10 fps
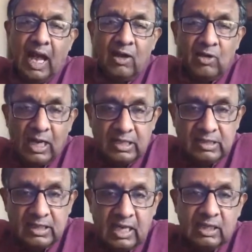our
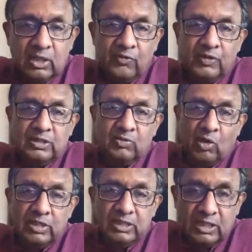understanding of it,
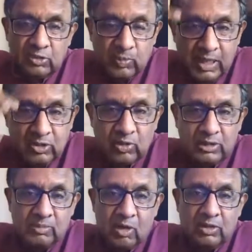what is explained to us
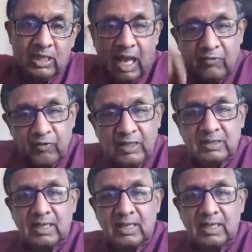about it, affects